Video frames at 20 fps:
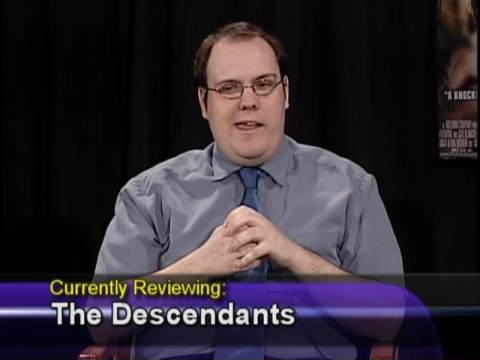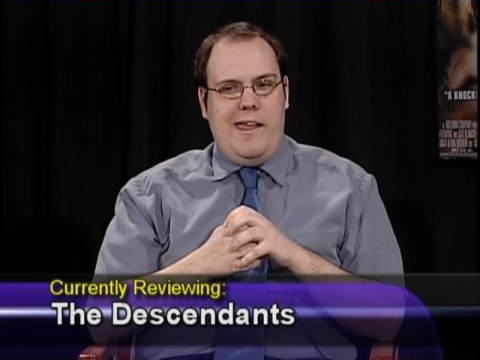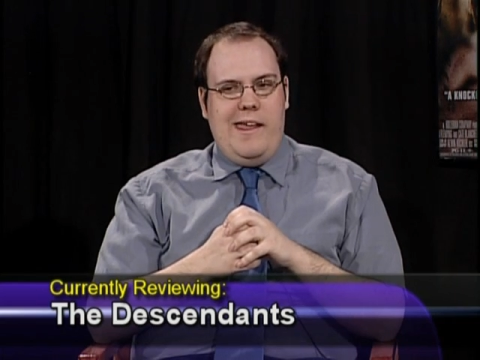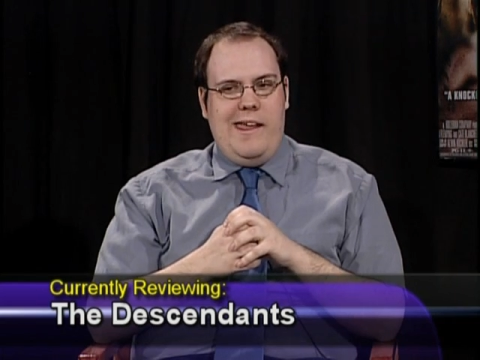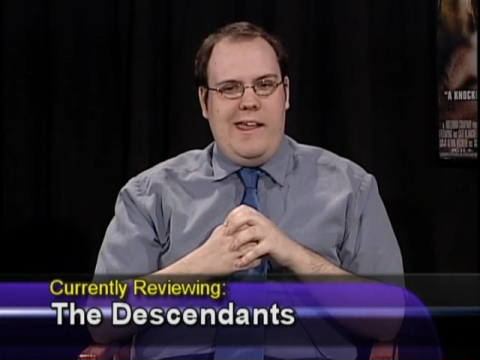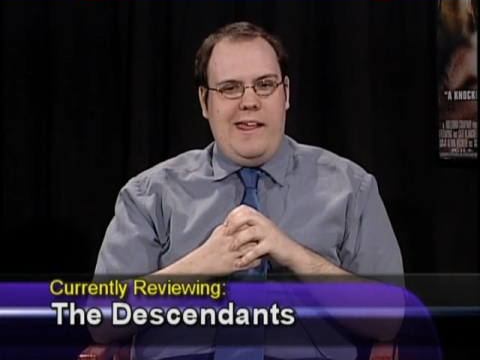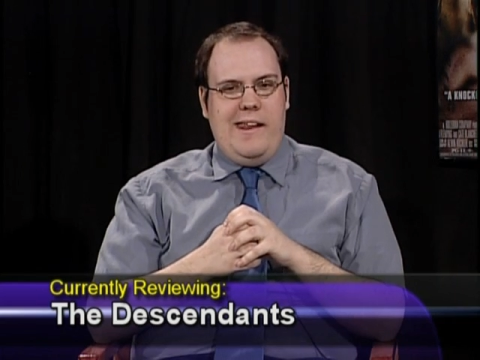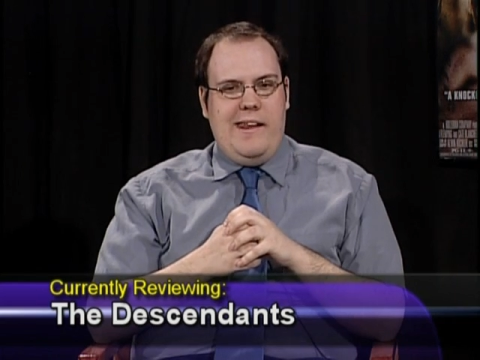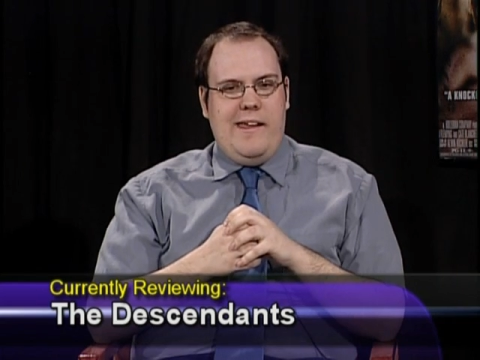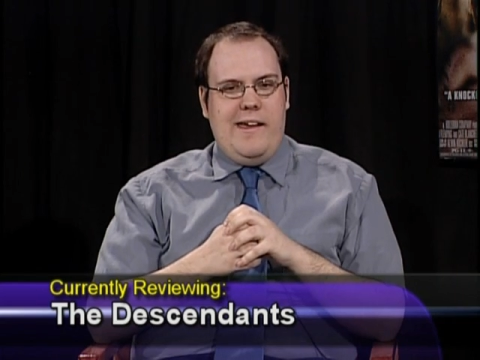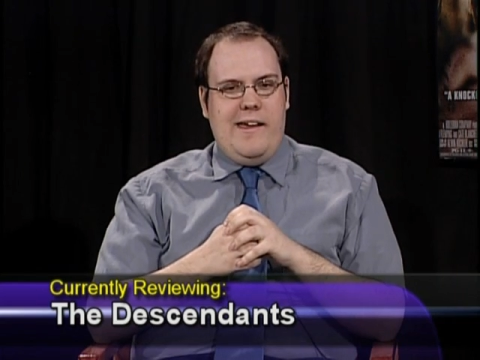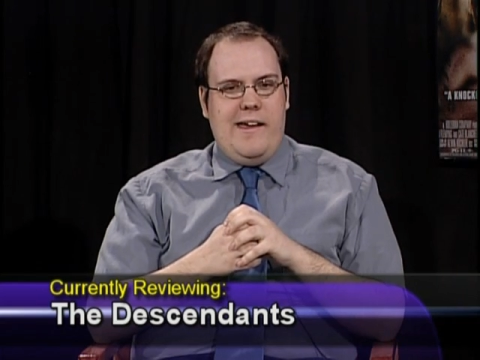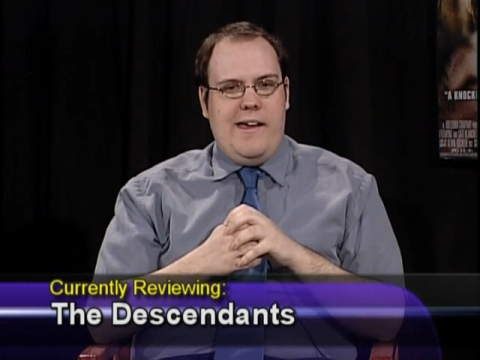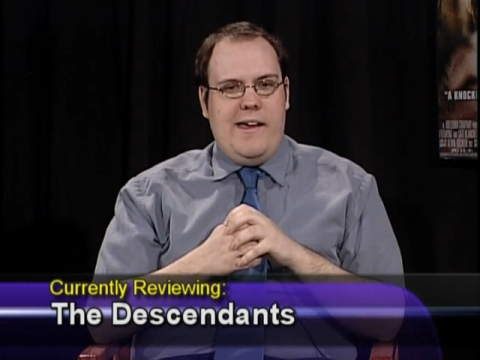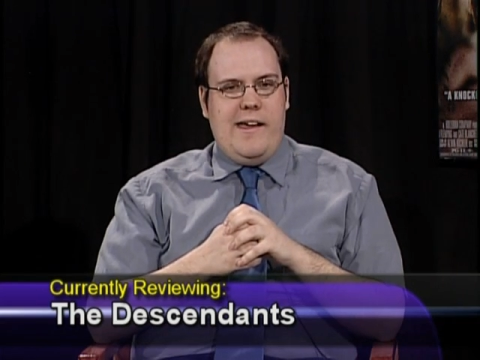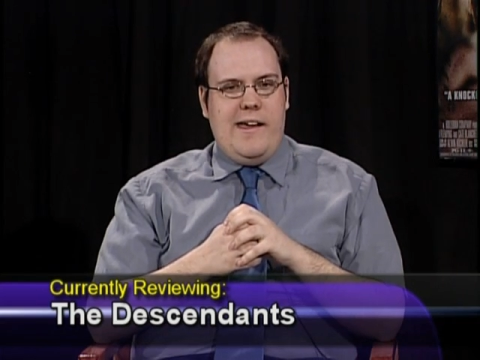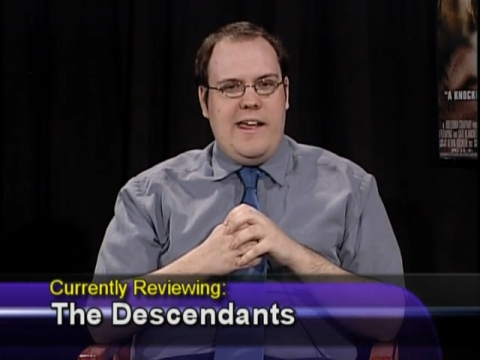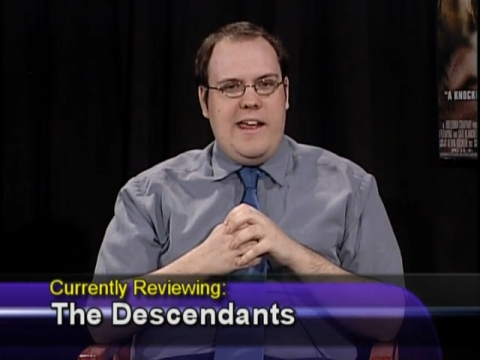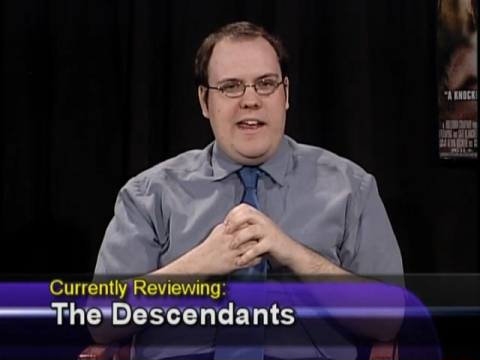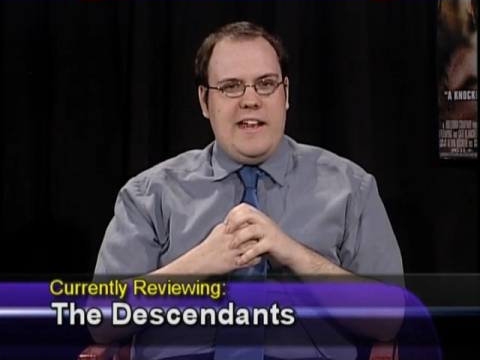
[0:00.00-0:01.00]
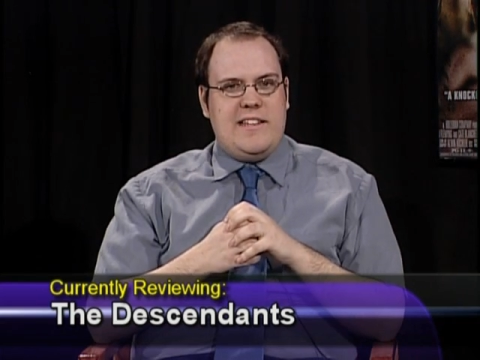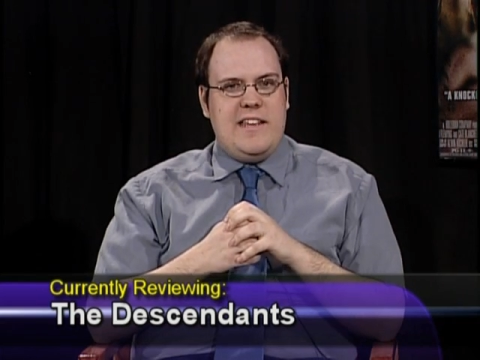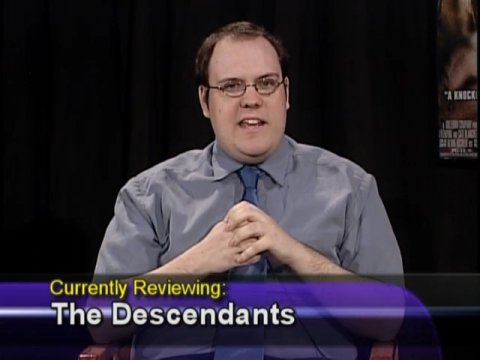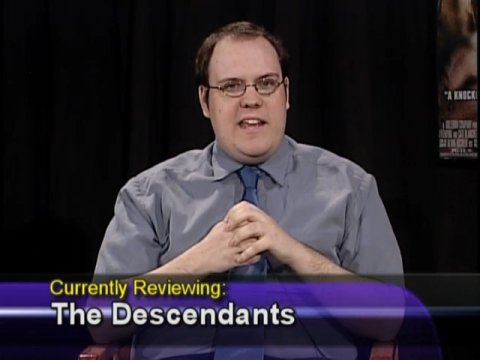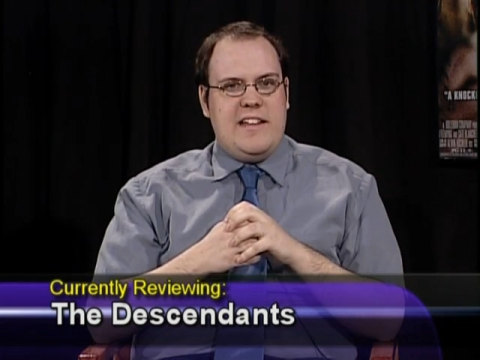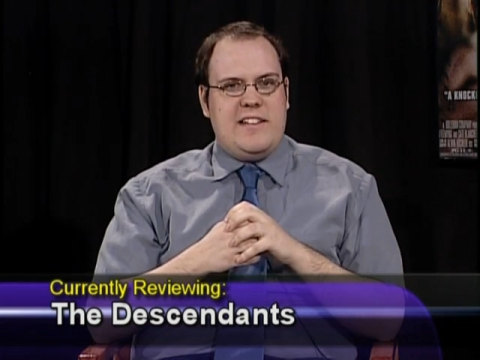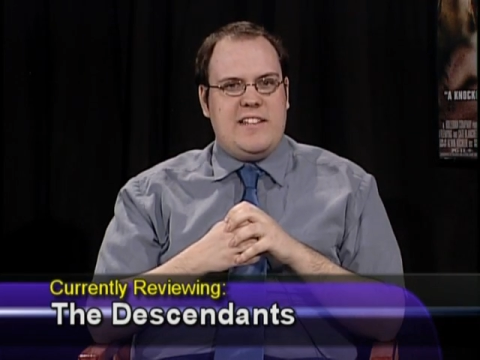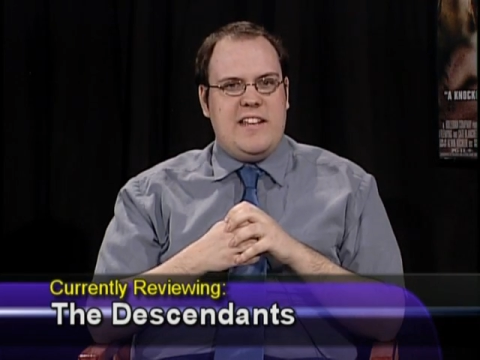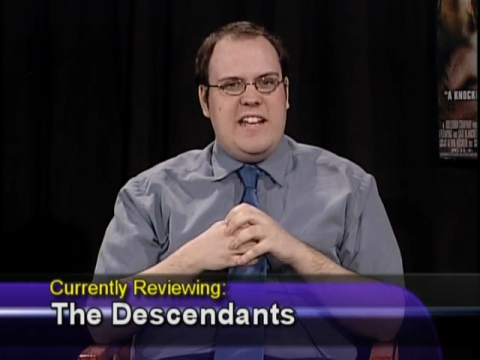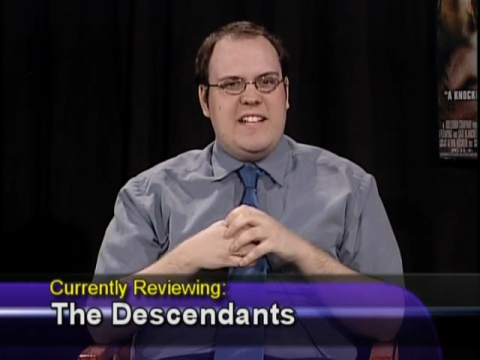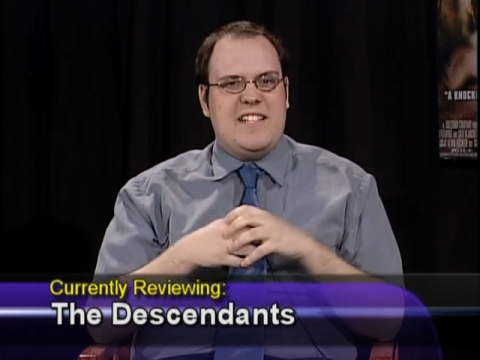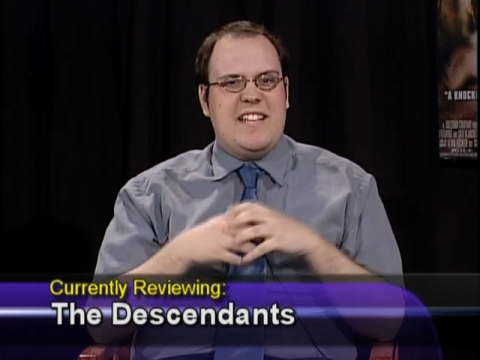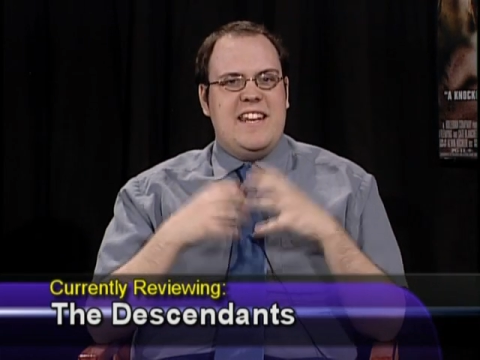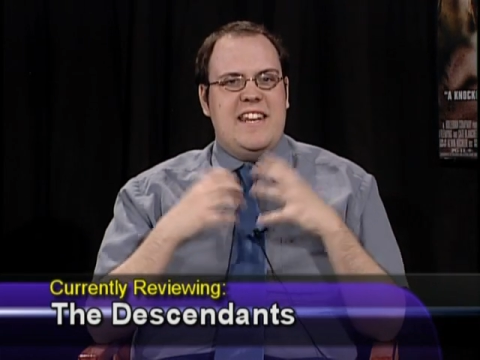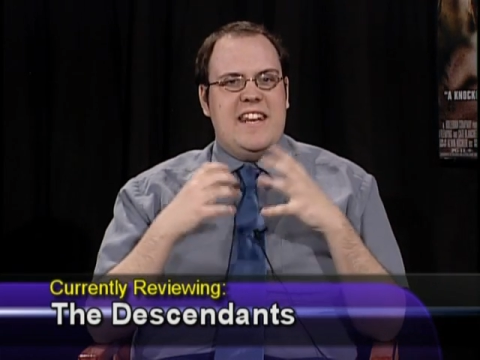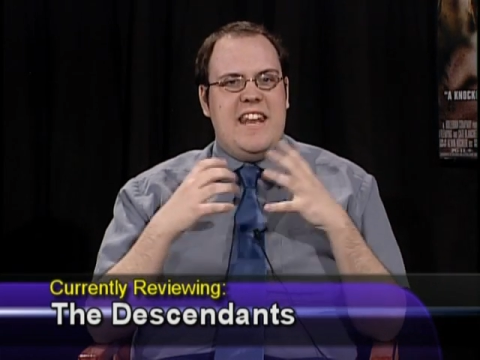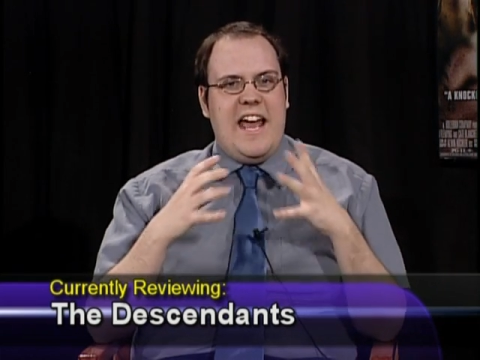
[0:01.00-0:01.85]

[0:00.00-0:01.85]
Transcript: It's a